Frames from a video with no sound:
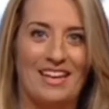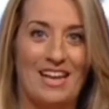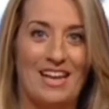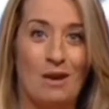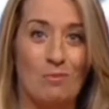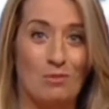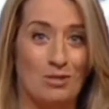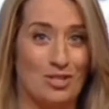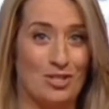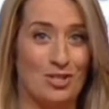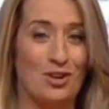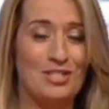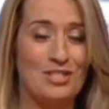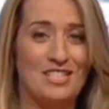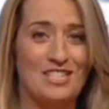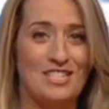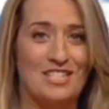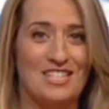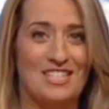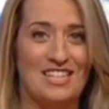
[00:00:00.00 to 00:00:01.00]
and we're starting
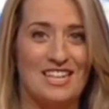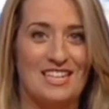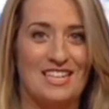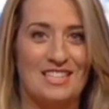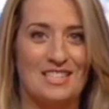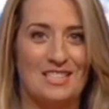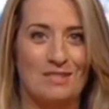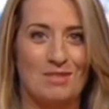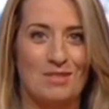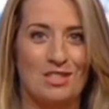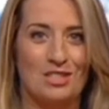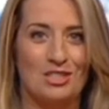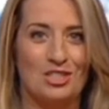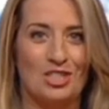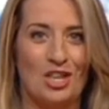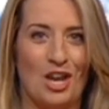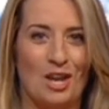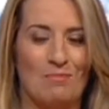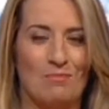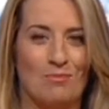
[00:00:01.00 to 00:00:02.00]
to see some
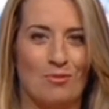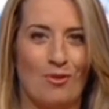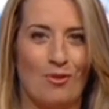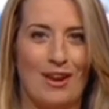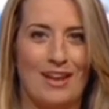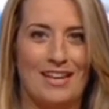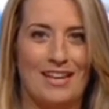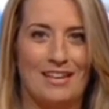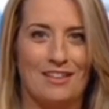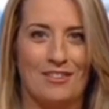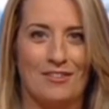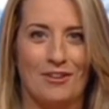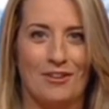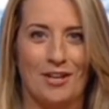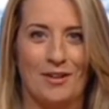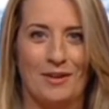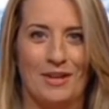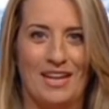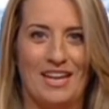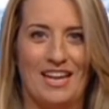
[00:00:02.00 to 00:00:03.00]
sunshine breaking
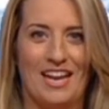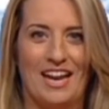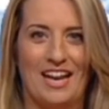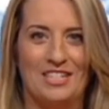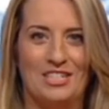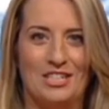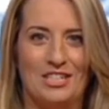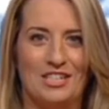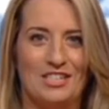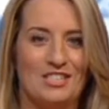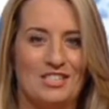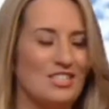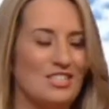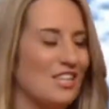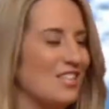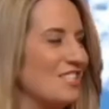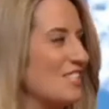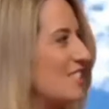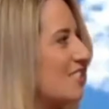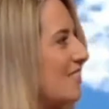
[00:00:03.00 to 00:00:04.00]
through, as you can
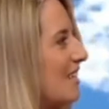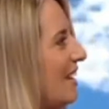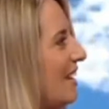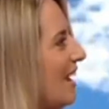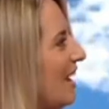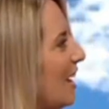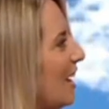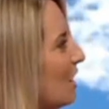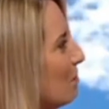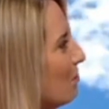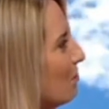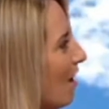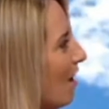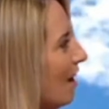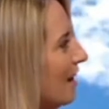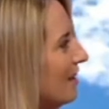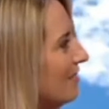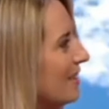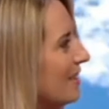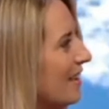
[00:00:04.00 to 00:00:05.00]
just see here
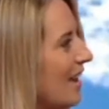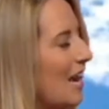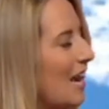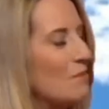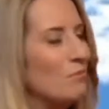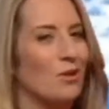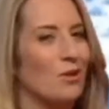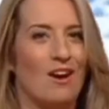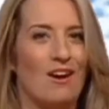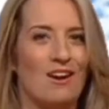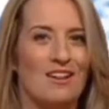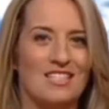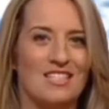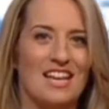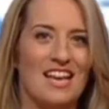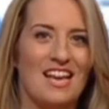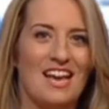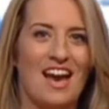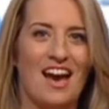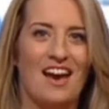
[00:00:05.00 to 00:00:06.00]
behind the cable cars
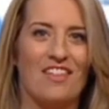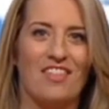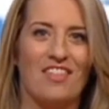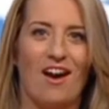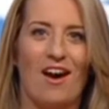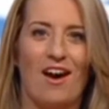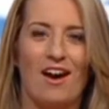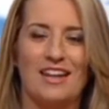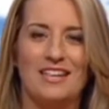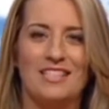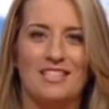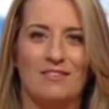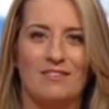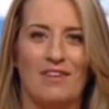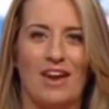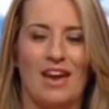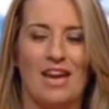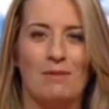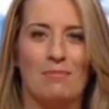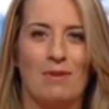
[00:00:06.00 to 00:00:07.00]
at the Heights of
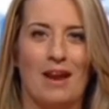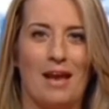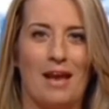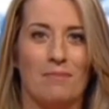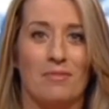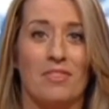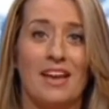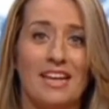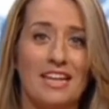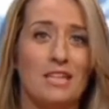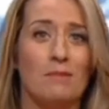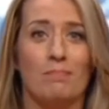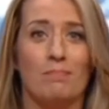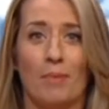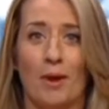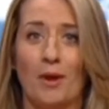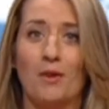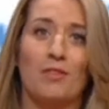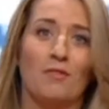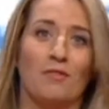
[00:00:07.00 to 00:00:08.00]
Abraham. Thank you to
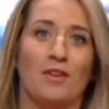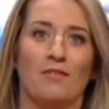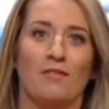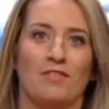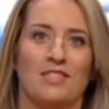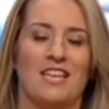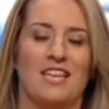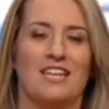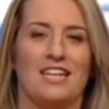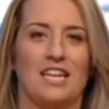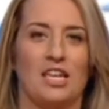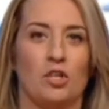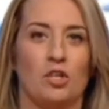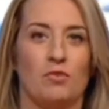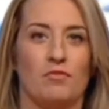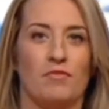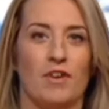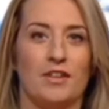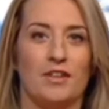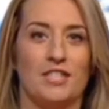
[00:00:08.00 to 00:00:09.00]
both of you for sending in your
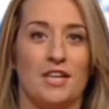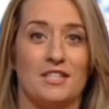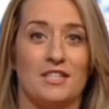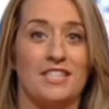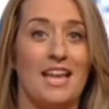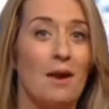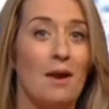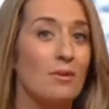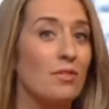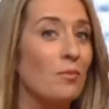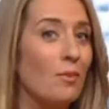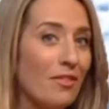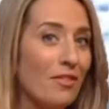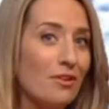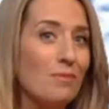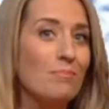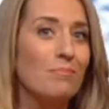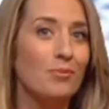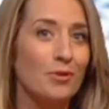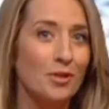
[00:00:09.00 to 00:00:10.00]
photos. Now, with the weather
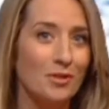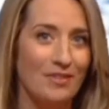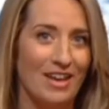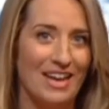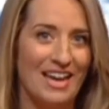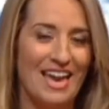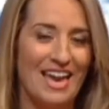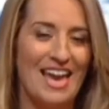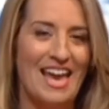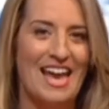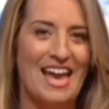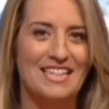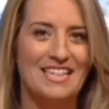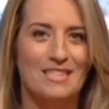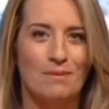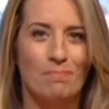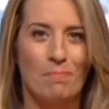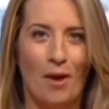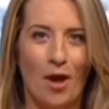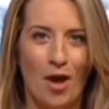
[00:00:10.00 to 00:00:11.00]
improving, it's
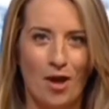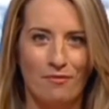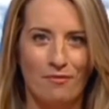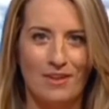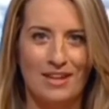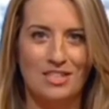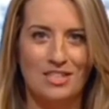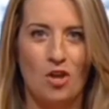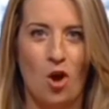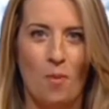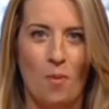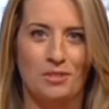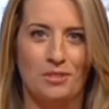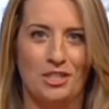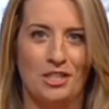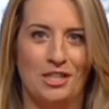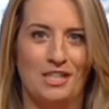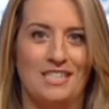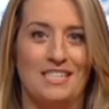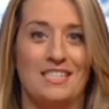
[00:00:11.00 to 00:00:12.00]
the perfect
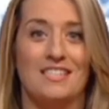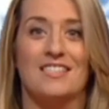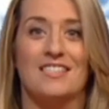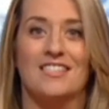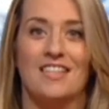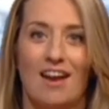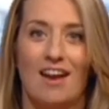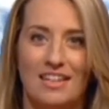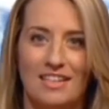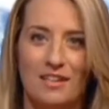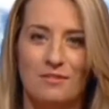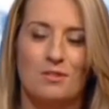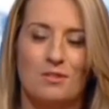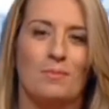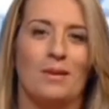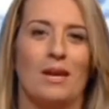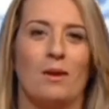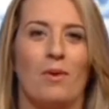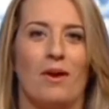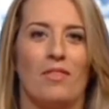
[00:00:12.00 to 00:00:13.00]
opportunity to sign up to
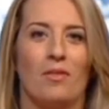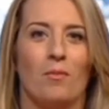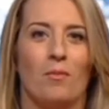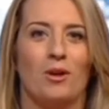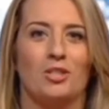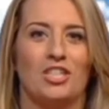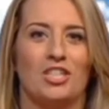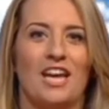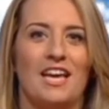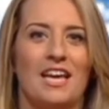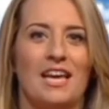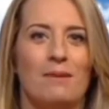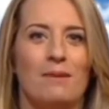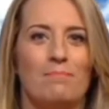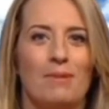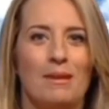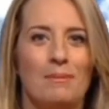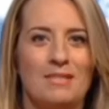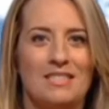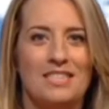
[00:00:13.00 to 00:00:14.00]
be a weather watcher.
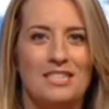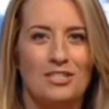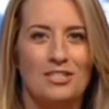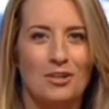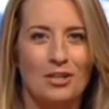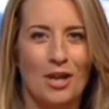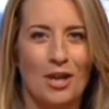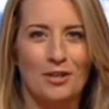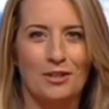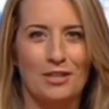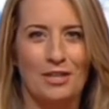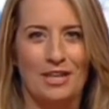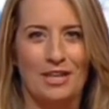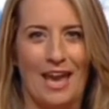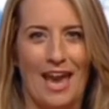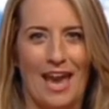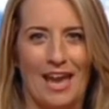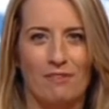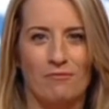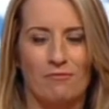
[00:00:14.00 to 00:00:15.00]

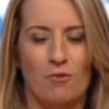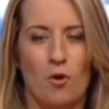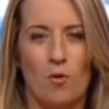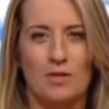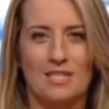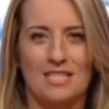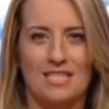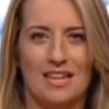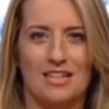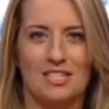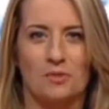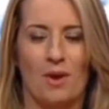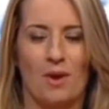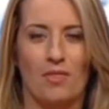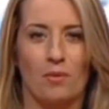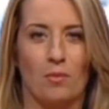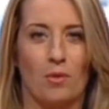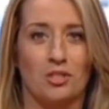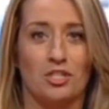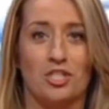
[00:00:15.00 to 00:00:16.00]

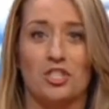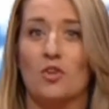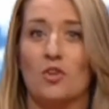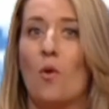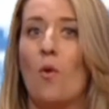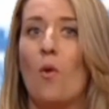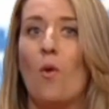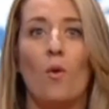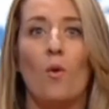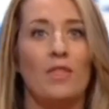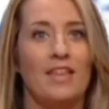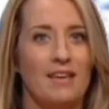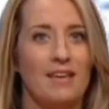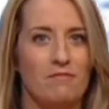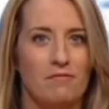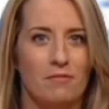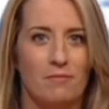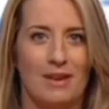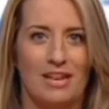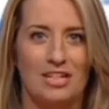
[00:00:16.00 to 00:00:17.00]
bbc.co.uk/weatherwatchers. All the
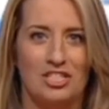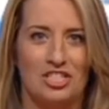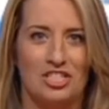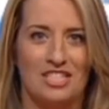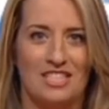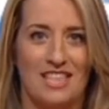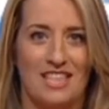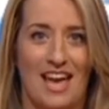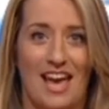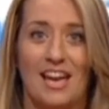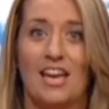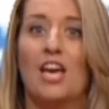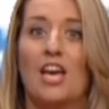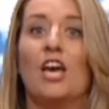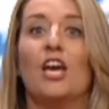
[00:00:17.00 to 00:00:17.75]
information is there.